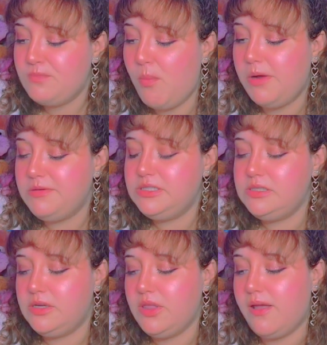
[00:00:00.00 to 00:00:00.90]
I really
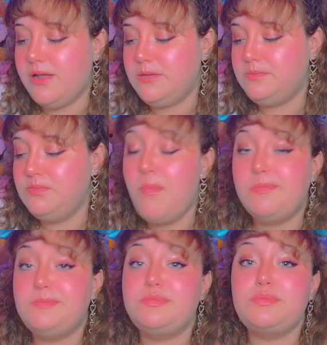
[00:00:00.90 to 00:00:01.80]
like that game.
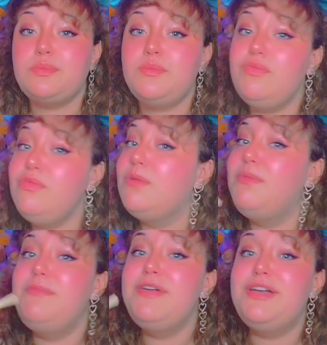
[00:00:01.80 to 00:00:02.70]

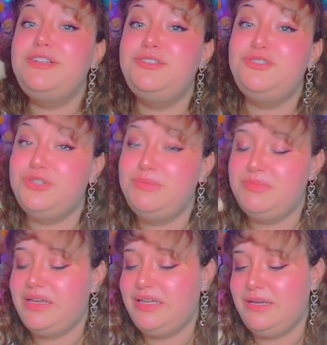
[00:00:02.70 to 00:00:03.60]
Maybe I should stream
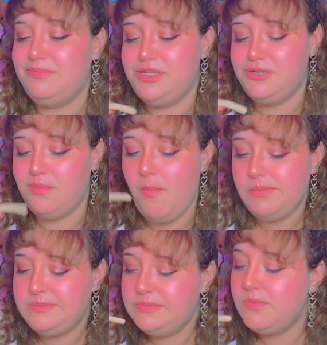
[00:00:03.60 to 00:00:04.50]
that game too.
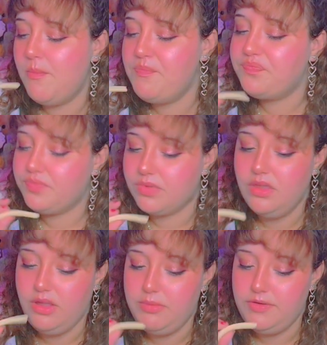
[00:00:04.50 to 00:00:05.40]

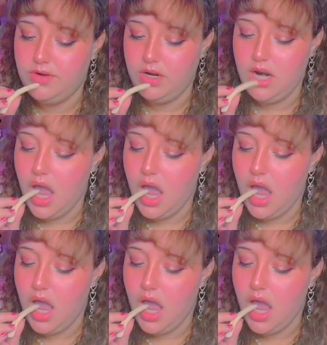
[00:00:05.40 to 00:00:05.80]
That'd be fun.